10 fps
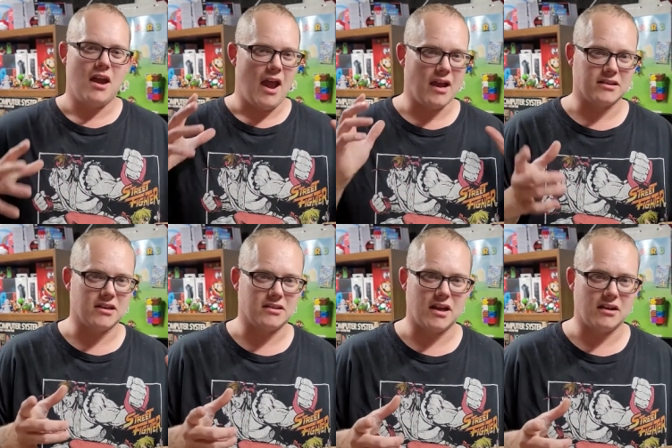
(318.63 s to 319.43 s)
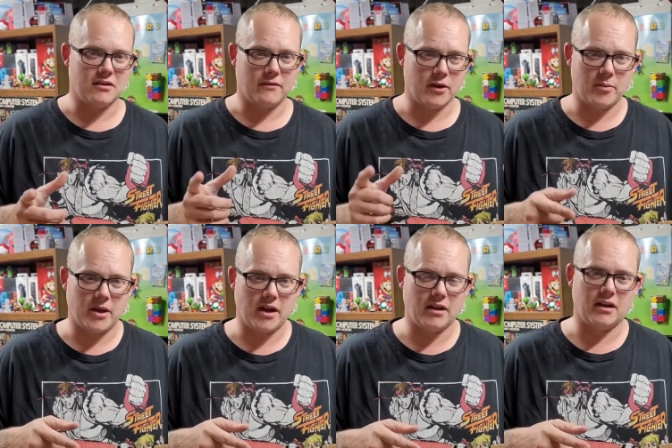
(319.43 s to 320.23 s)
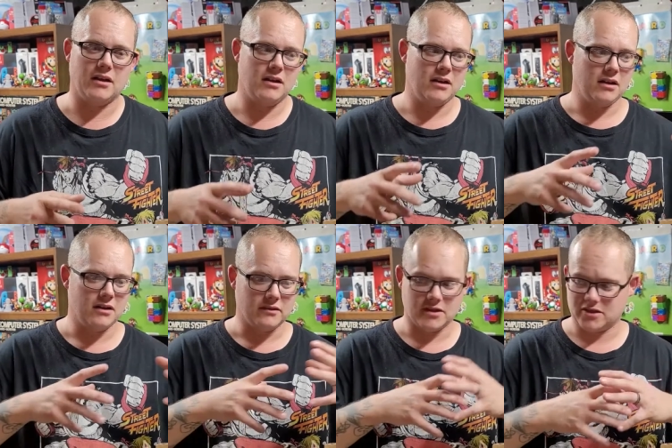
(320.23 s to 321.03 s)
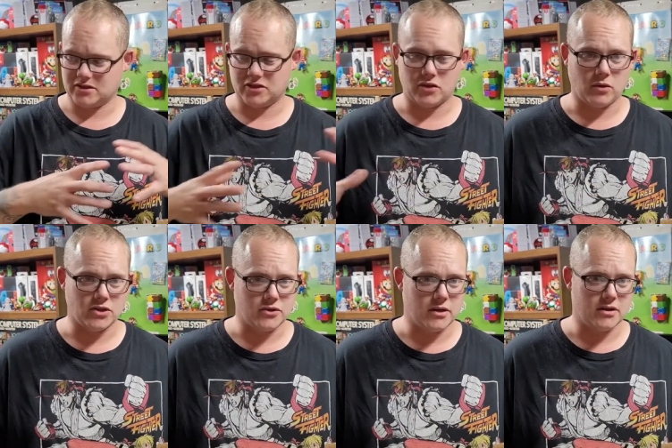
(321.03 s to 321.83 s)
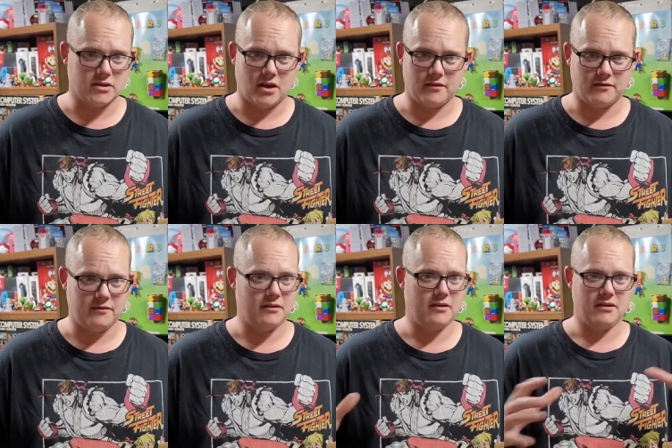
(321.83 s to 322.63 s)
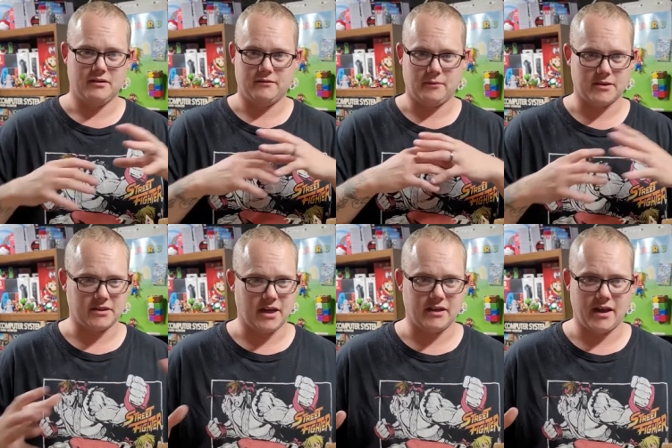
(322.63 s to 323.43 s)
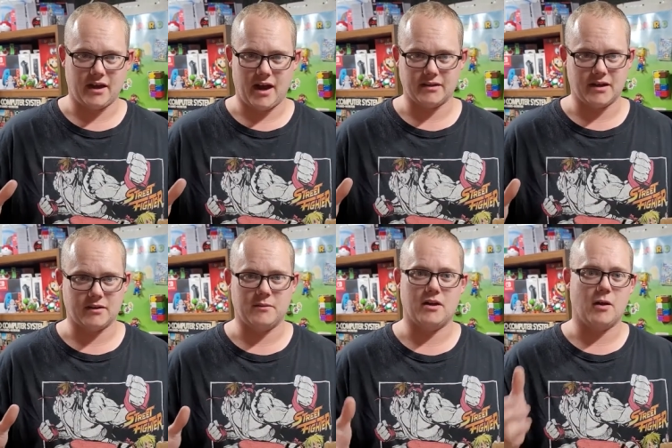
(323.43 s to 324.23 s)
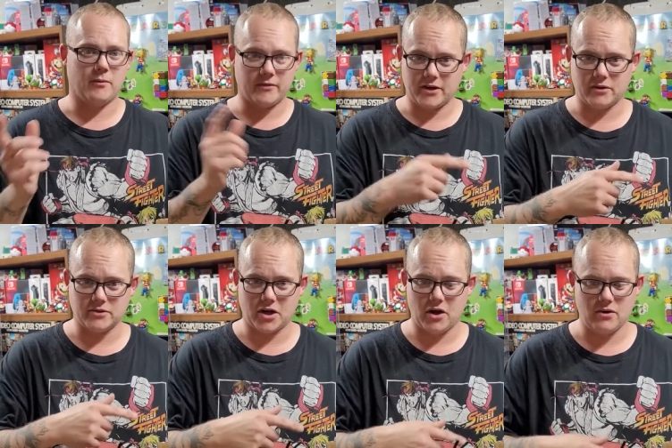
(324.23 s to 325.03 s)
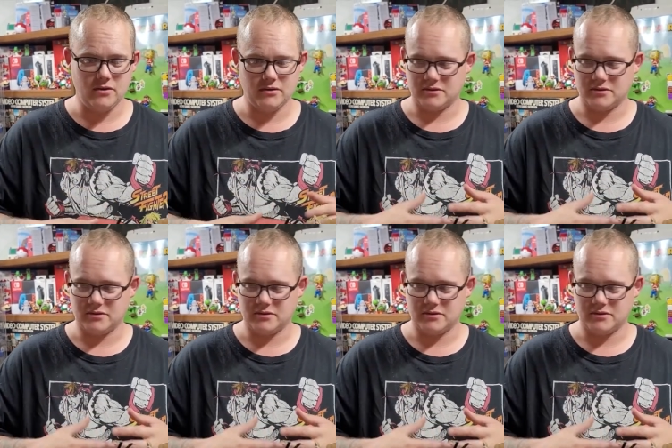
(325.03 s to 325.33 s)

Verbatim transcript: As I said in the very beginning, this is a storage unit stuff from this lady that contacted me a couple videos ago.